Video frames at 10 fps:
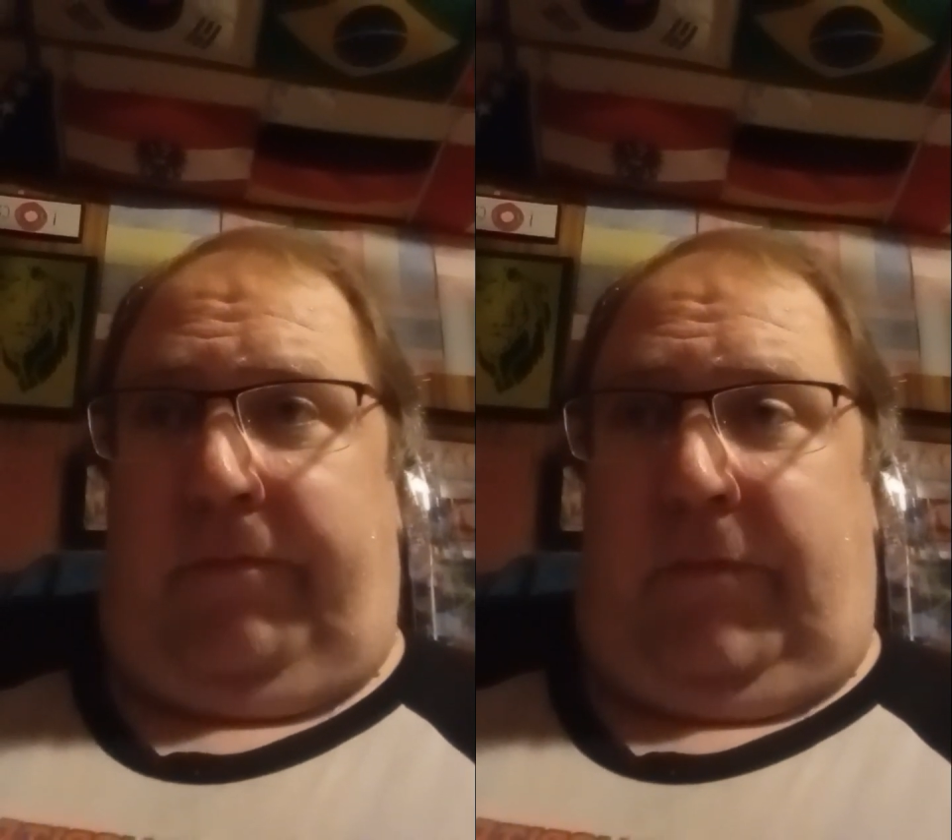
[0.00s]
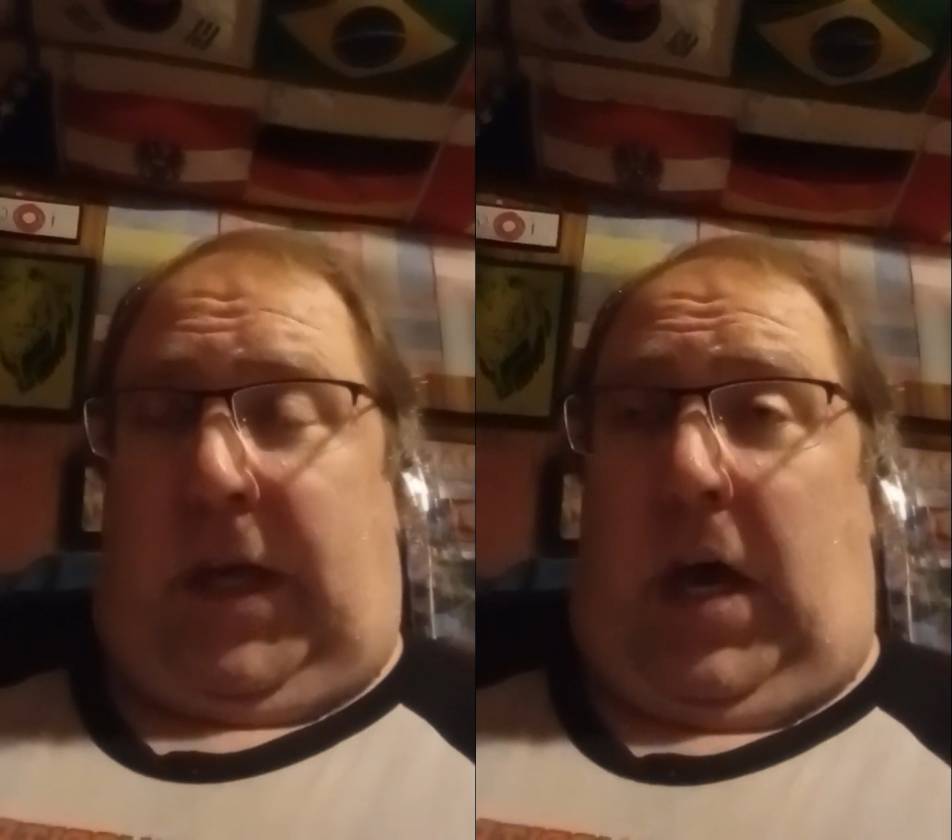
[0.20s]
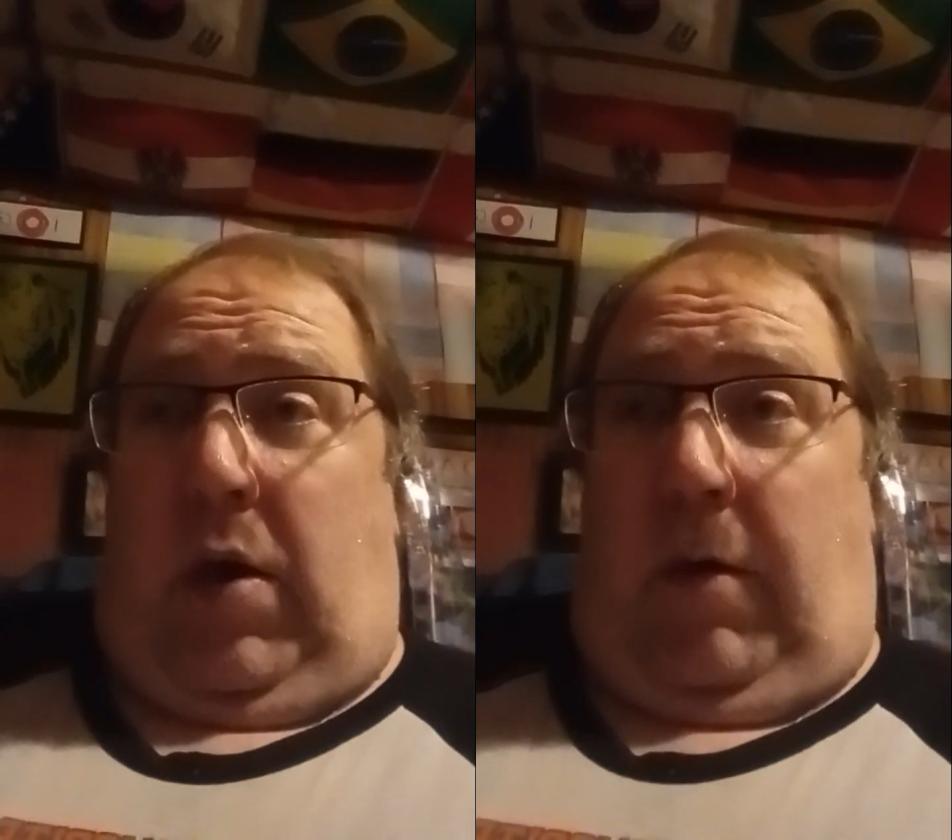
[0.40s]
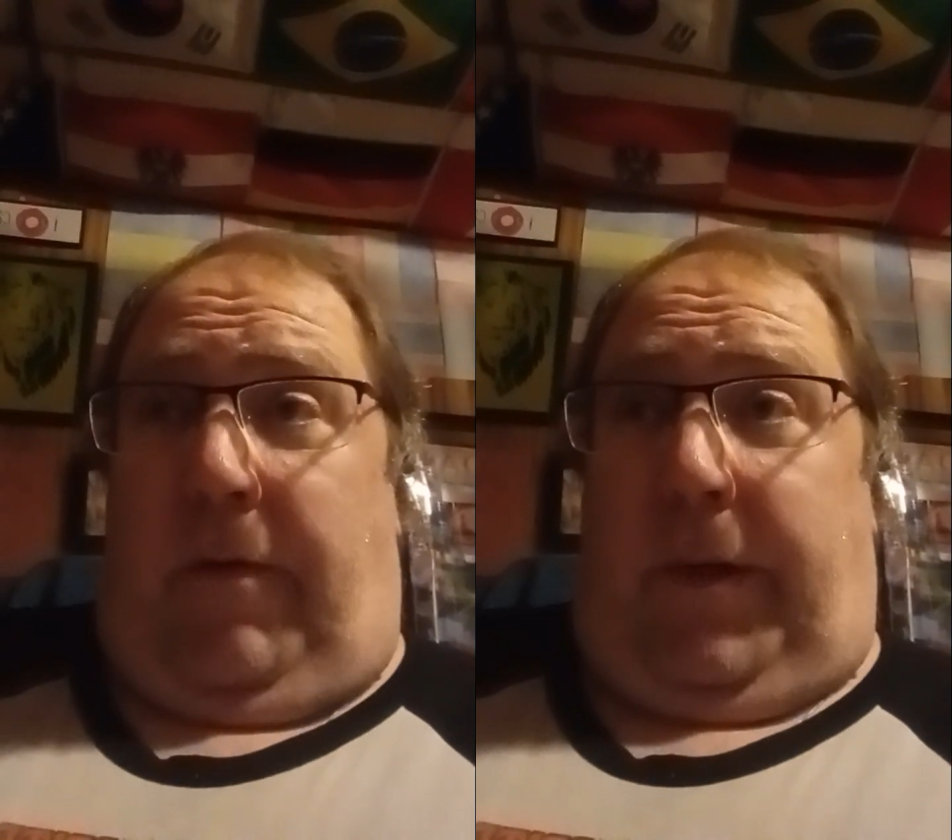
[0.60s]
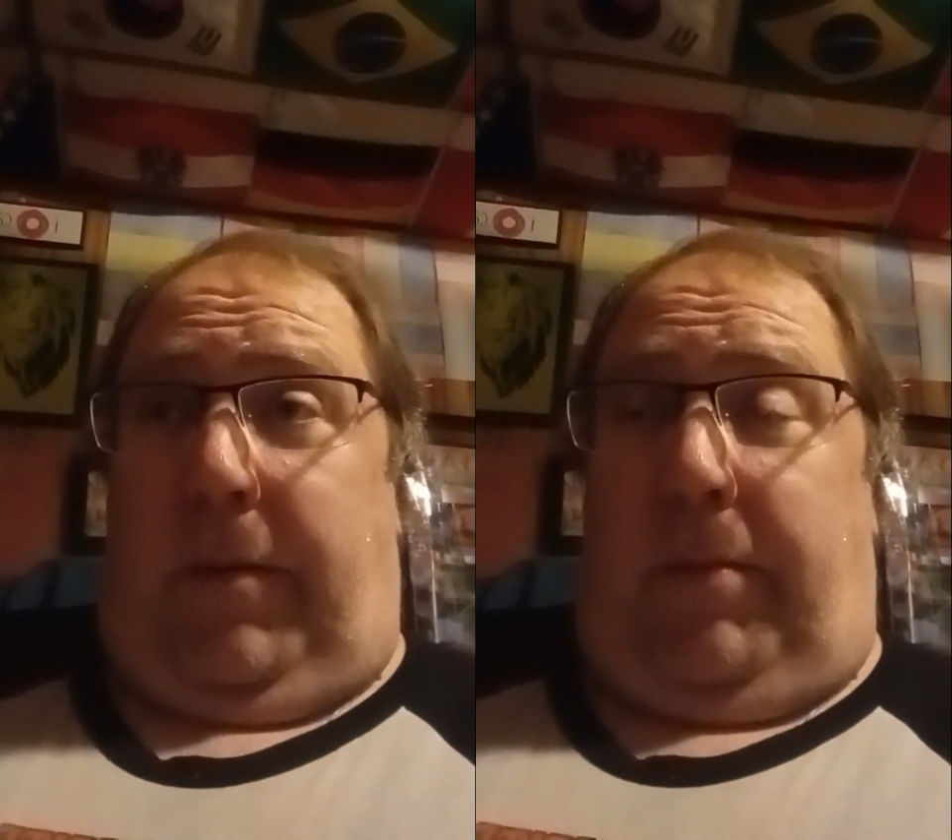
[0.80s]
I don't know if
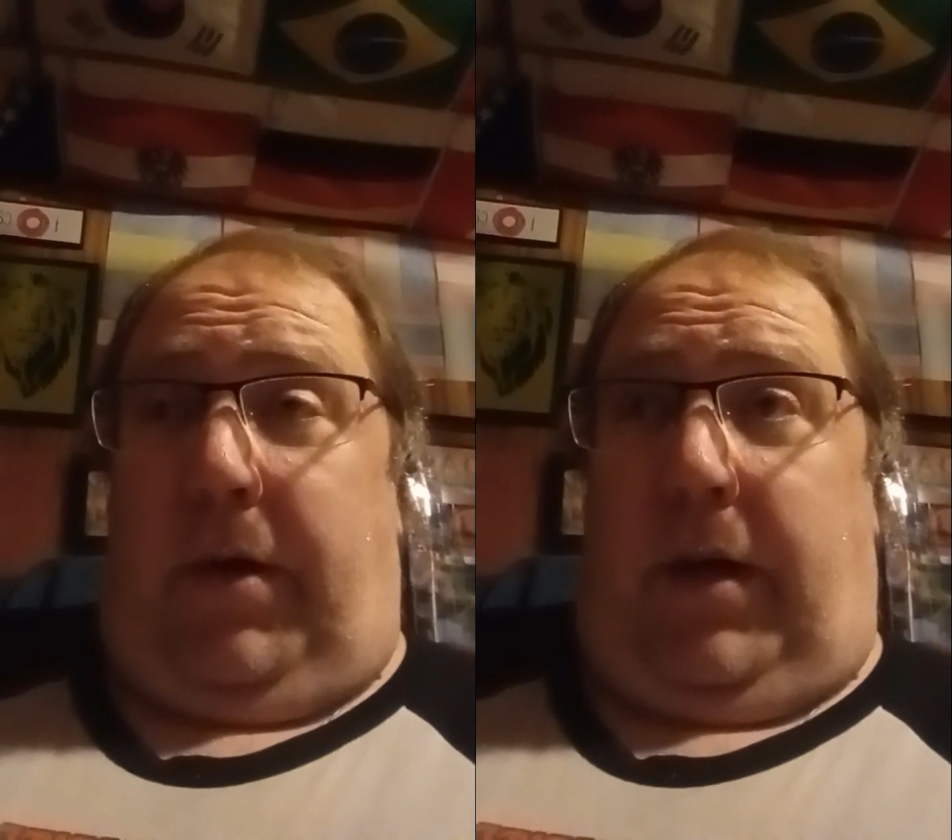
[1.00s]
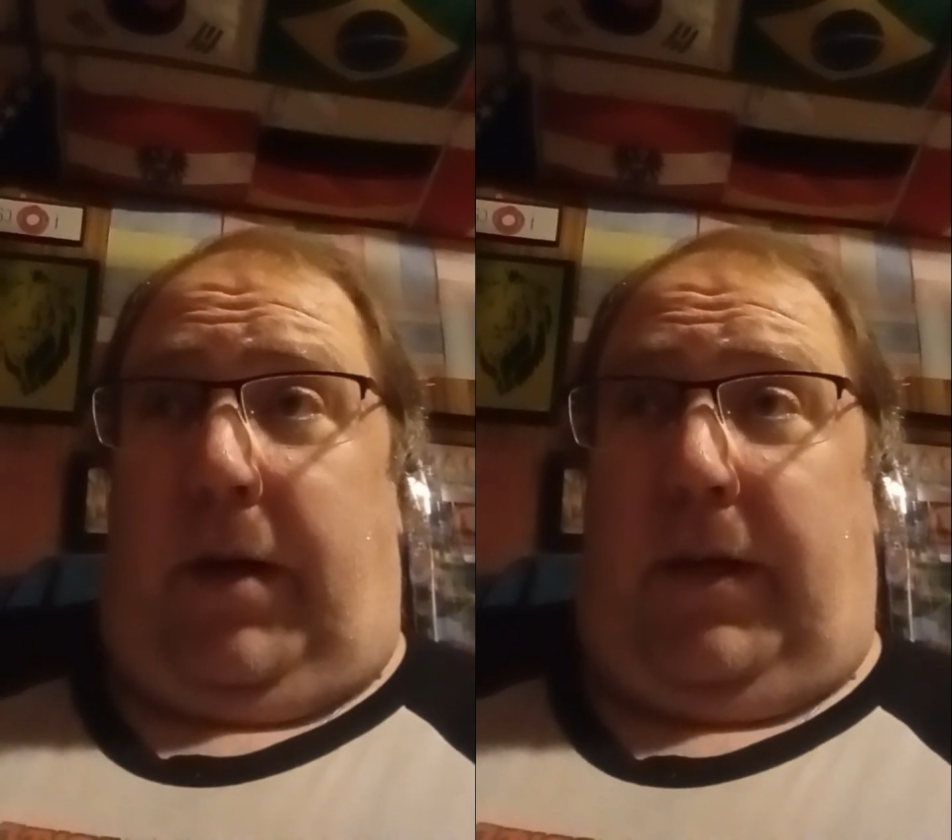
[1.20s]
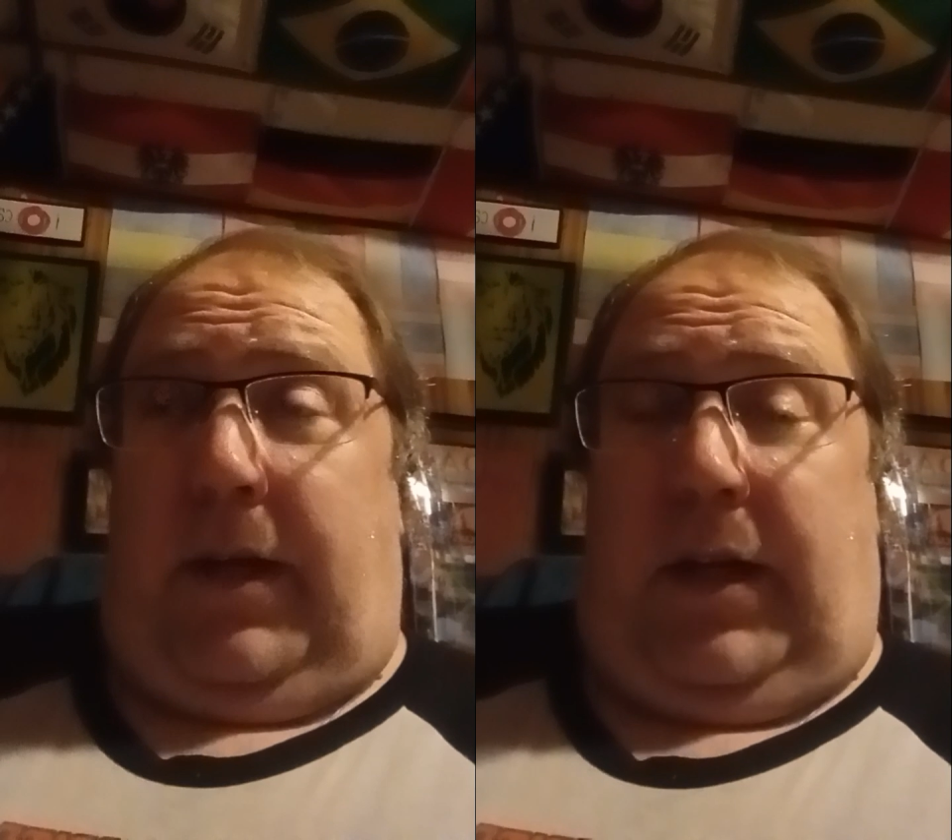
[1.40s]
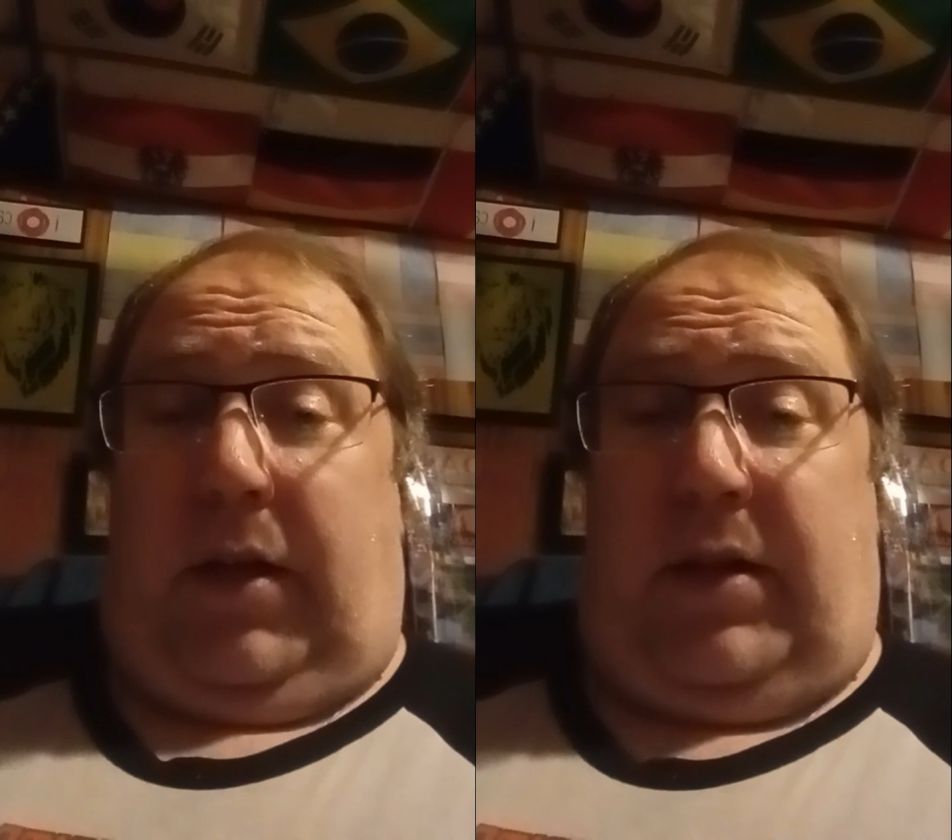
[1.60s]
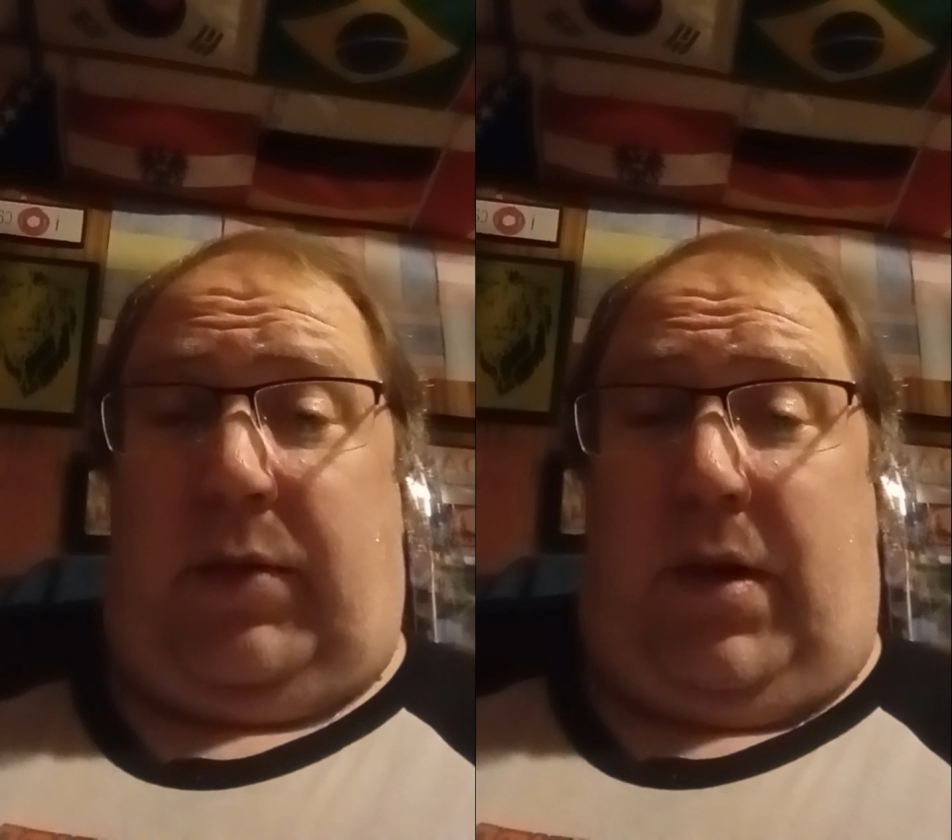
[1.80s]
I'm going to put it up again
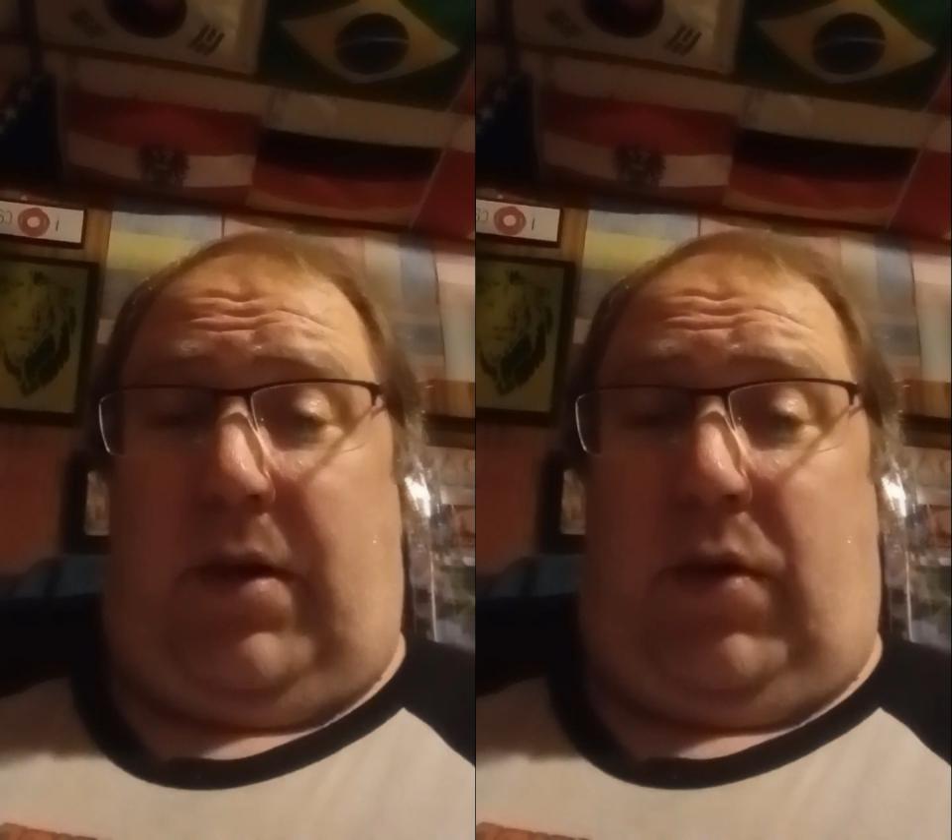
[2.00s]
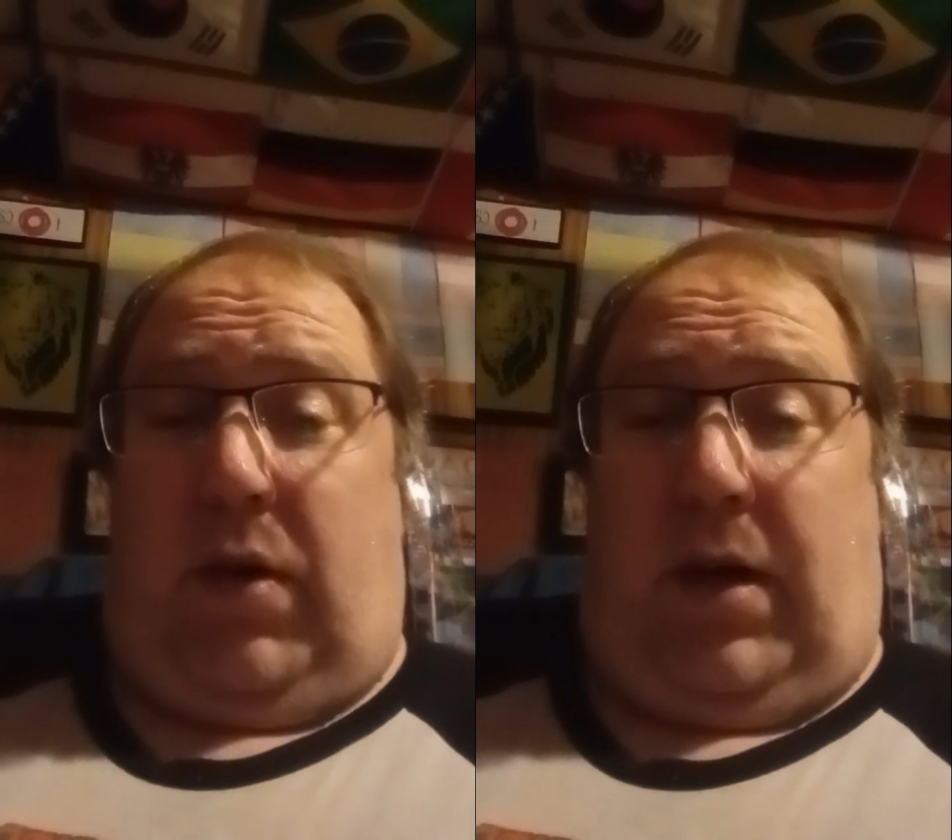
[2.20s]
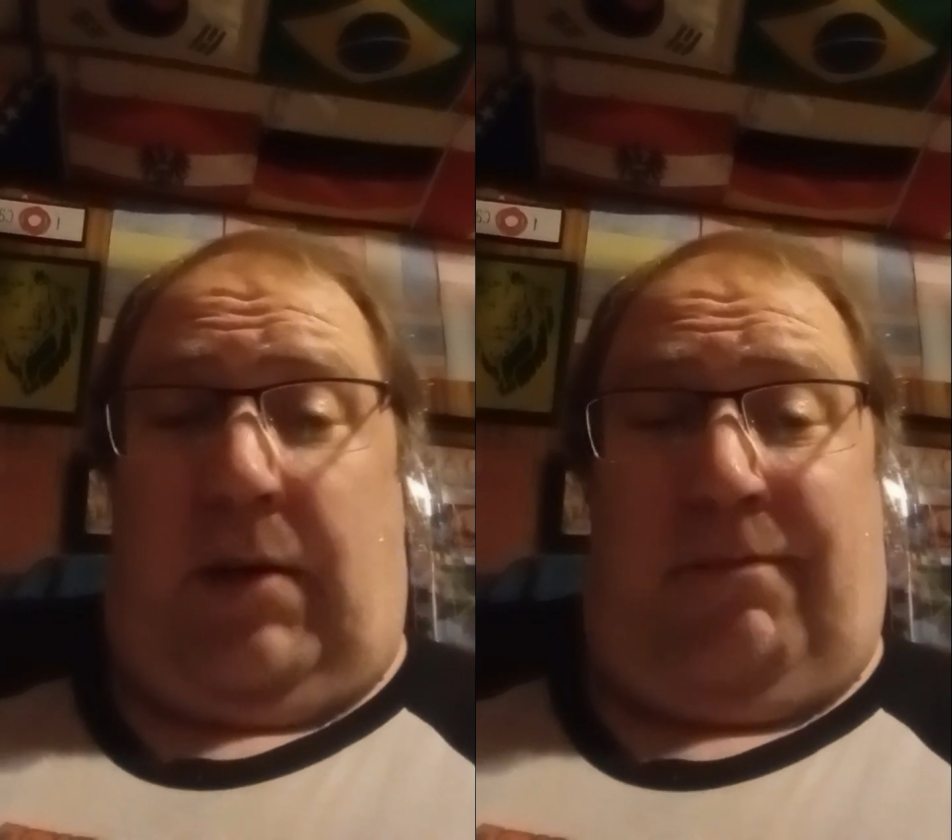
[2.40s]
elsewhere or.